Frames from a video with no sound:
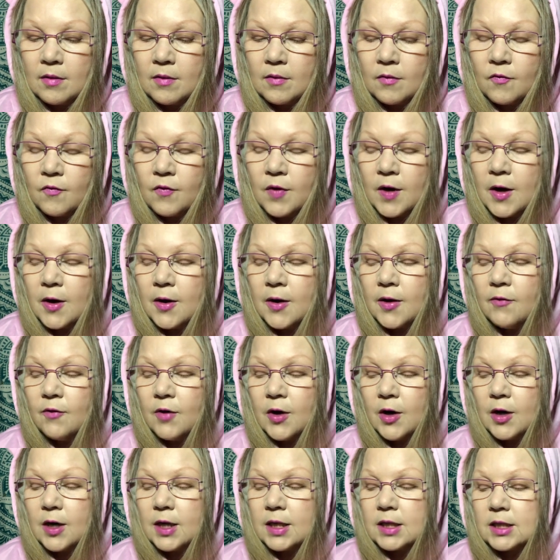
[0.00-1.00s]
Very,
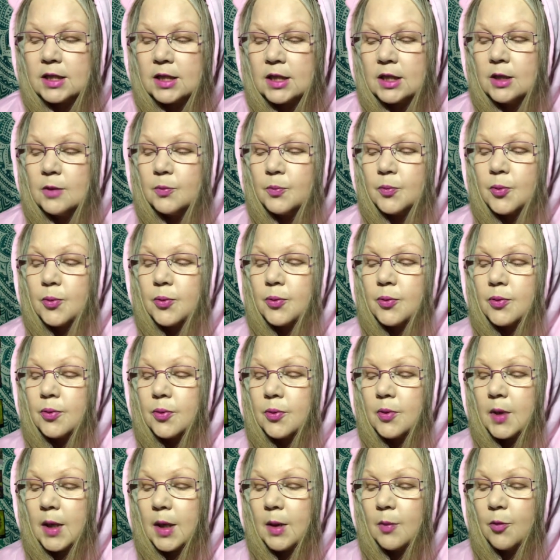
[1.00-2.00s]
very deep
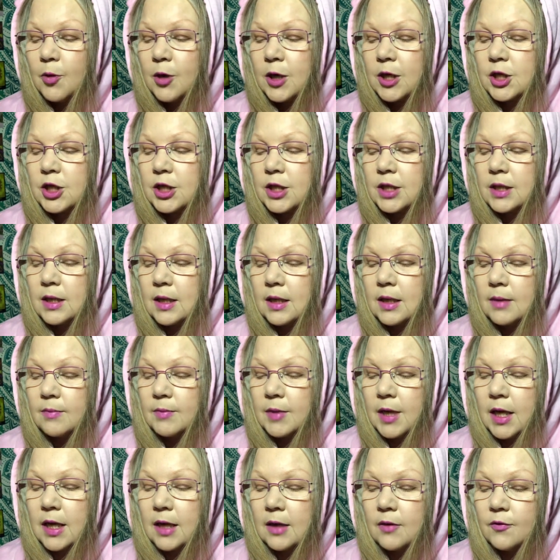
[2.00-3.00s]
impression that I'm
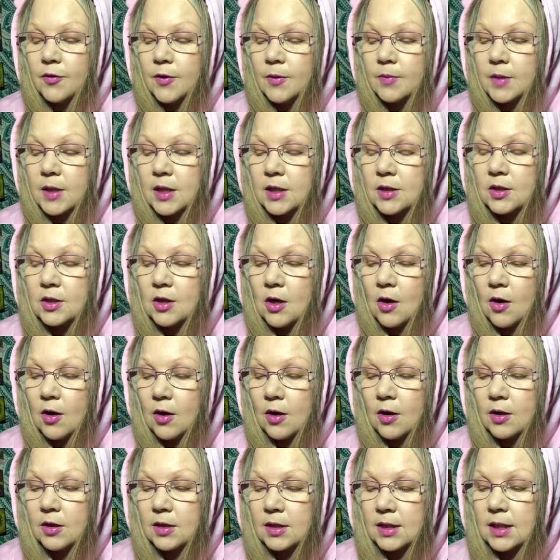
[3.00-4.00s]
getting from these
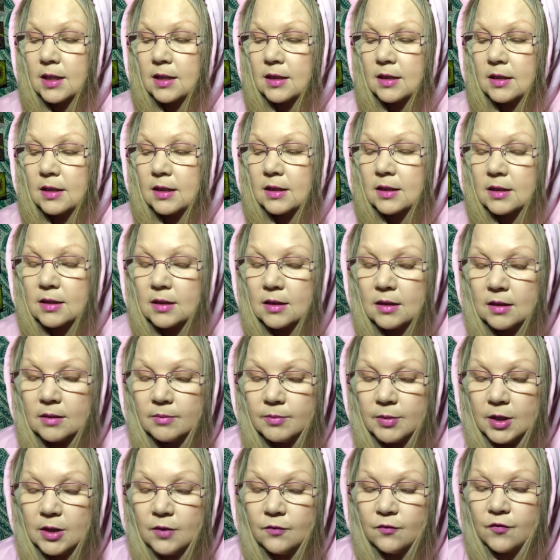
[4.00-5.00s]
cards, that it's going to
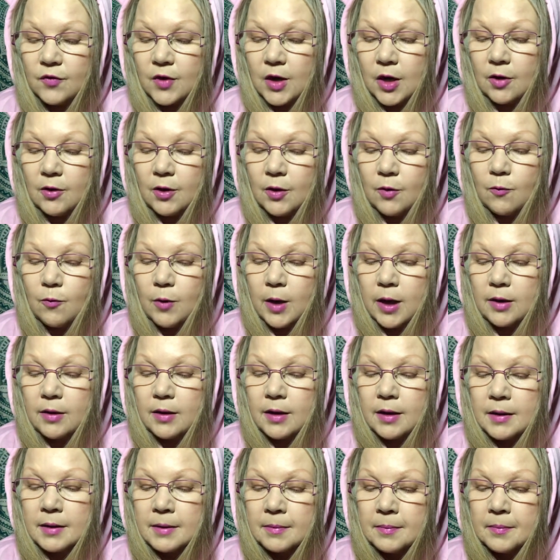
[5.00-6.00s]
be very
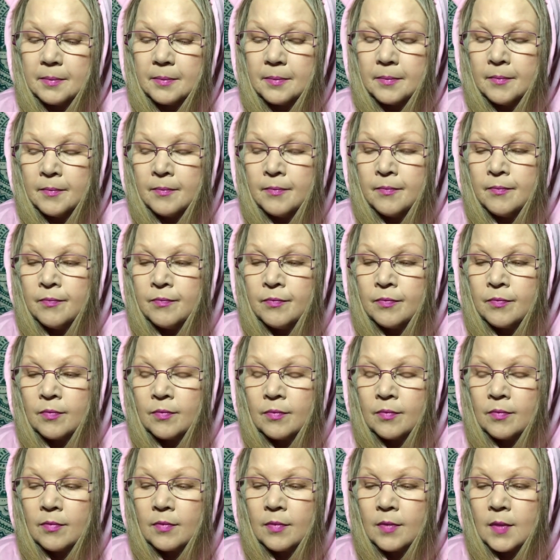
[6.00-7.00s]
welcome,
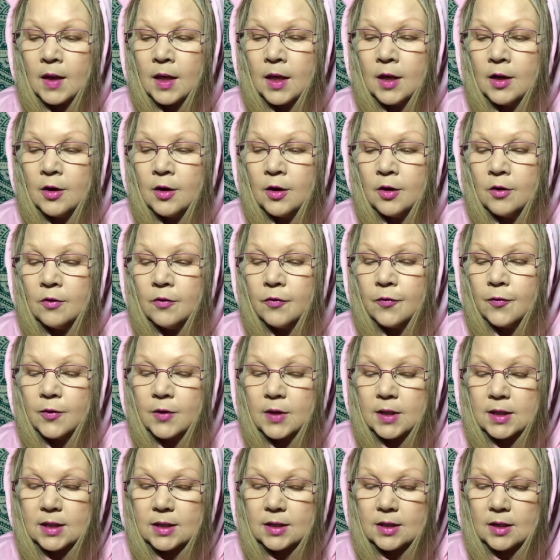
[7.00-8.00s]
you know, for
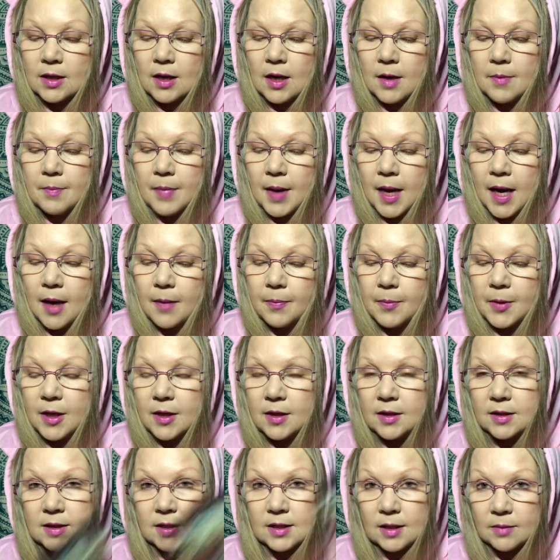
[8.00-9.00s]
this to come back.
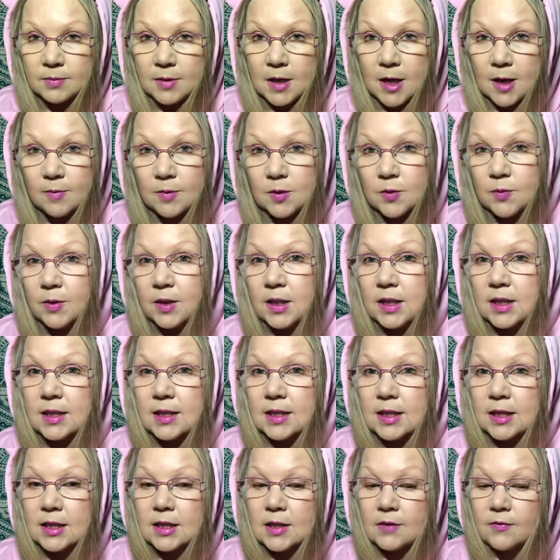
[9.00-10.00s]
Because sometimes when the
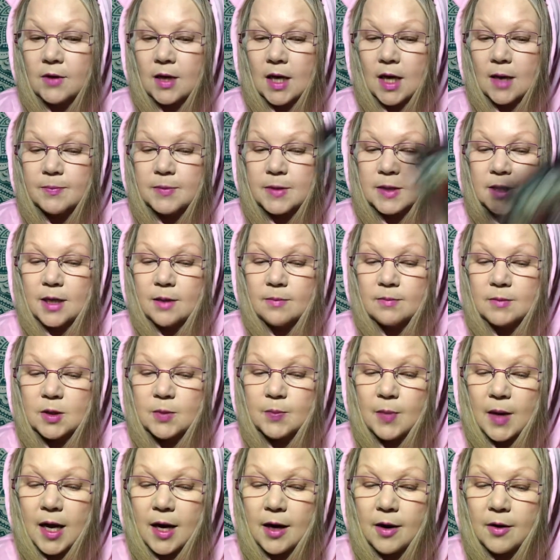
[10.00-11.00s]
Six of Cups comes
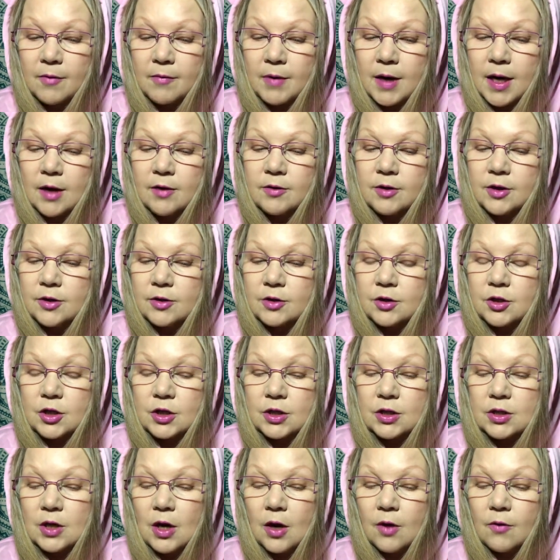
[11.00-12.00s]
back around, you're
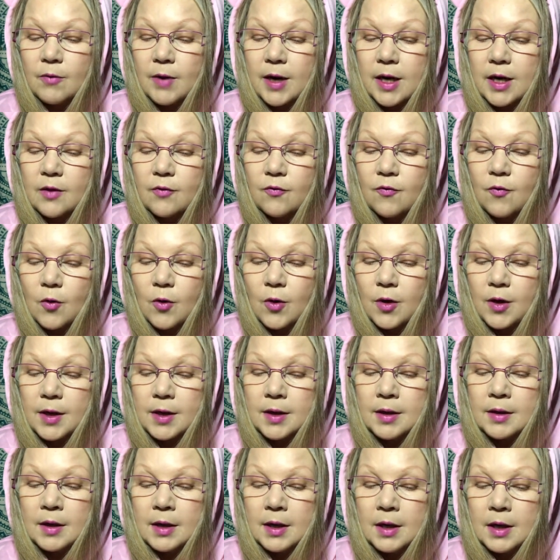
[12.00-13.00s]
just not ready for
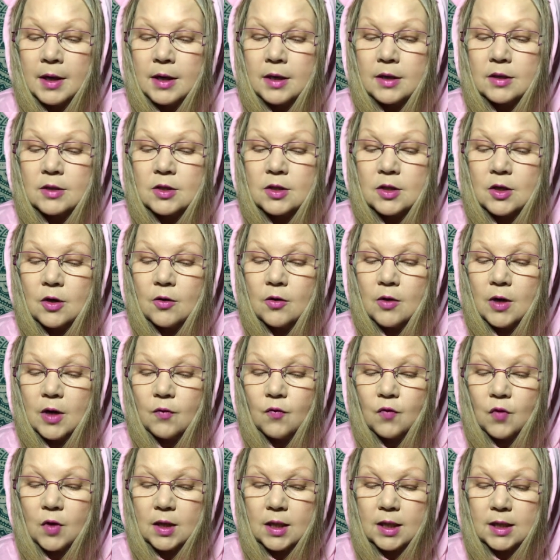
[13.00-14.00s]
it. So I
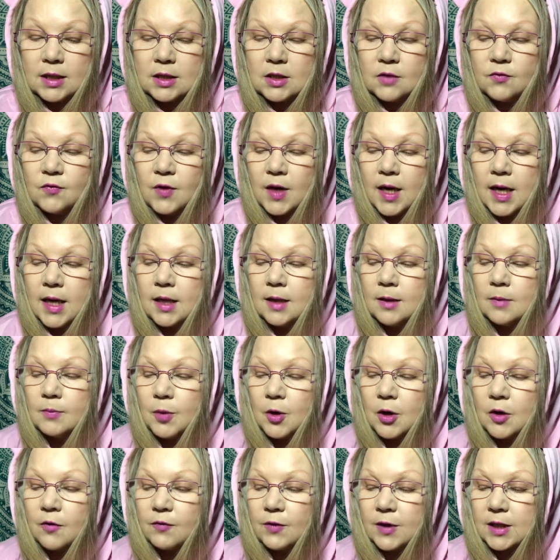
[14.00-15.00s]
feel like divine and
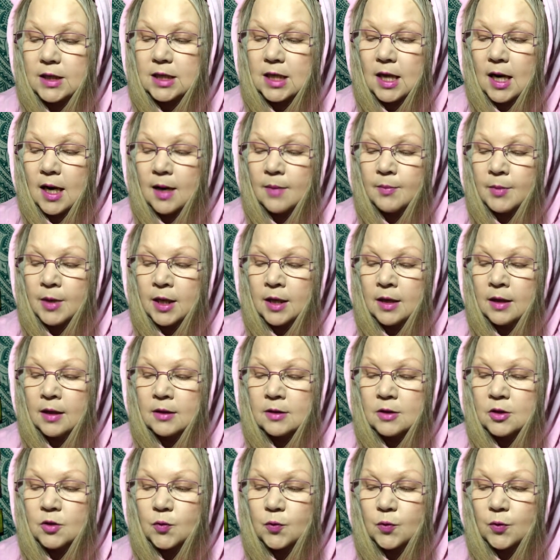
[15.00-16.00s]
perfect timing
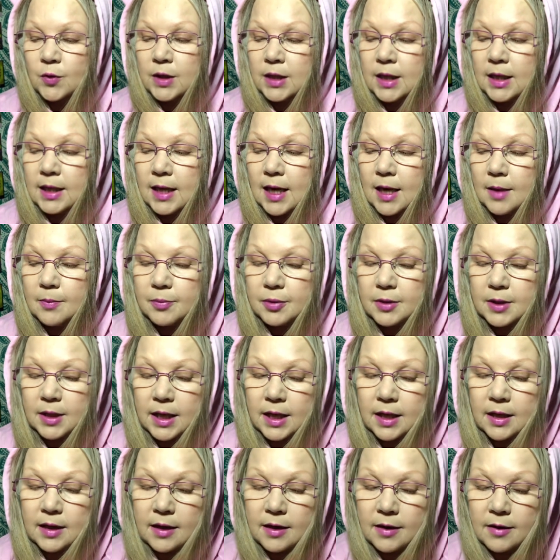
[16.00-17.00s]
is really at
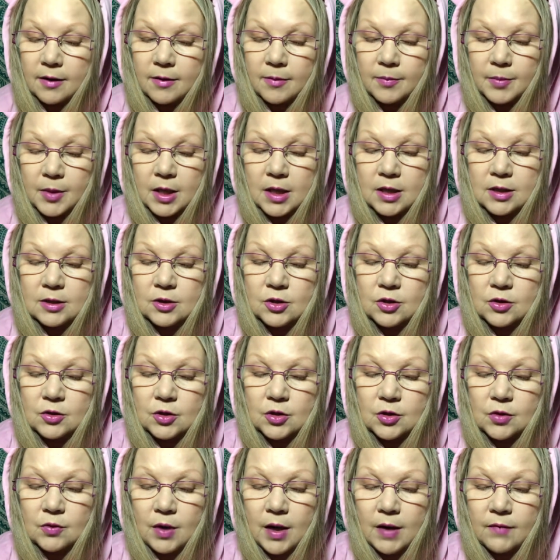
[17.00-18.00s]
play here, because you
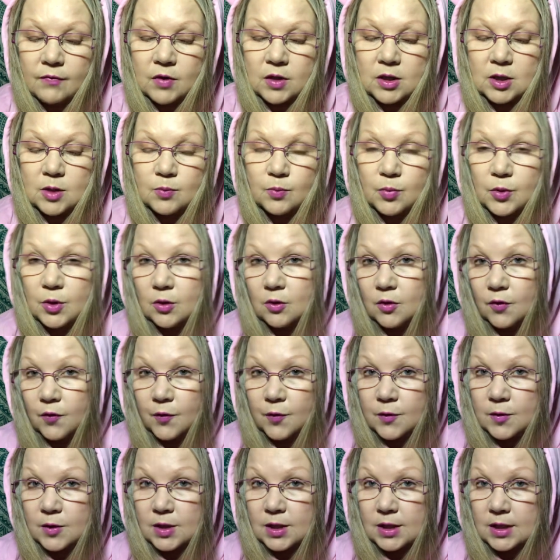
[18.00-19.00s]
do have this
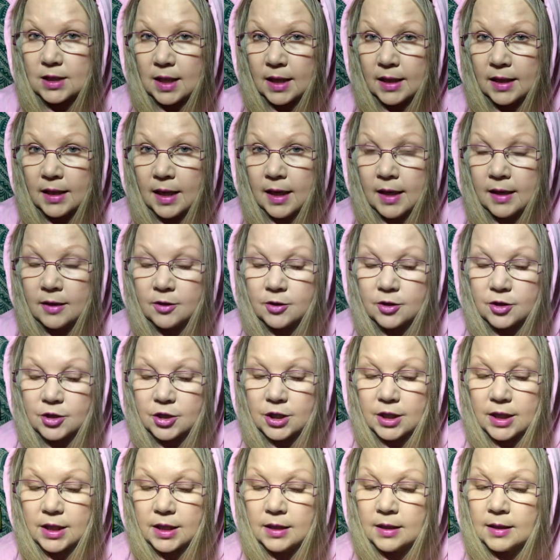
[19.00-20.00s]
beautiful sun
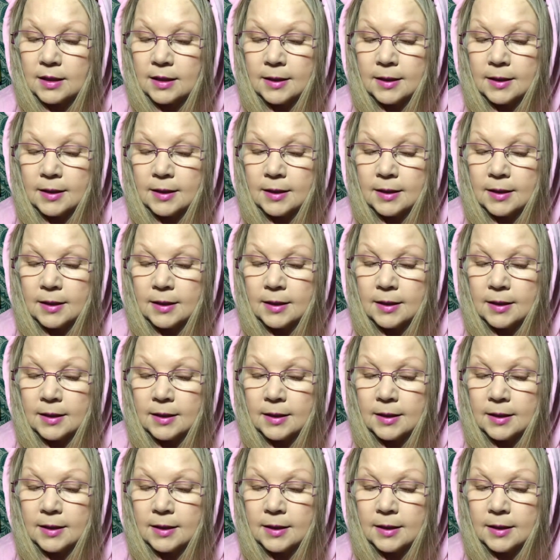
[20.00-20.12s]
energy